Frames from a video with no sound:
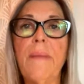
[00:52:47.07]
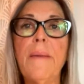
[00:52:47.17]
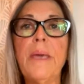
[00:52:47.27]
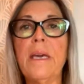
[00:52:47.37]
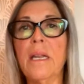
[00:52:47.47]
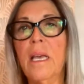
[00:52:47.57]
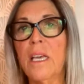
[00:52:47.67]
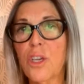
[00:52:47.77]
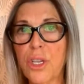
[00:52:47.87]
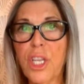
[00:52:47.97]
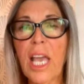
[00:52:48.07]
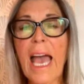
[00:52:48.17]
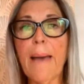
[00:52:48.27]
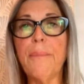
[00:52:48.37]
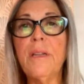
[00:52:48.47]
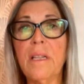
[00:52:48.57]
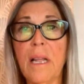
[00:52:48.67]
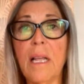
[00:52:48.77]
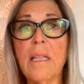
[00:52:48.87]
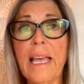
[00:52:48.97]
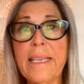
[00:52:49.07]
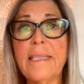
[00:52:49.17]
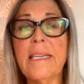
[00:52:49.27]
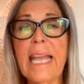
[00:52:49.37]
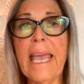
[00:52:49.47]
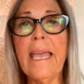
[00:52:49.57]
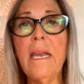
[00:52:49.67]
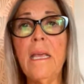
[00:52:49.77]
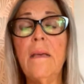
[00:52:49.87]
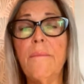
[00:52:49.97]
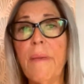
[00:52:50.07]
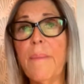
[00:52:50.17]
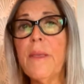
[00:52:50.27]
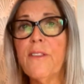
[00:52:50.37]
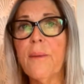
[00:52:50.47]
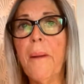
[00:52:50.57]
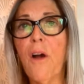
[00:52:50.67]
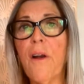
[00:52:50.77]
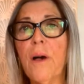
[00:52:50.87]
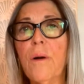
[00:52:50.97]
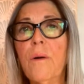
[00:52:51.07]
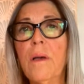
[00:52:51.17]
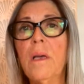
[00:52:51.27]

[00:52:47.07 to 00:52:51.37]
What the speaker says: Maybe it could happen at a later date, maybe tomorrow.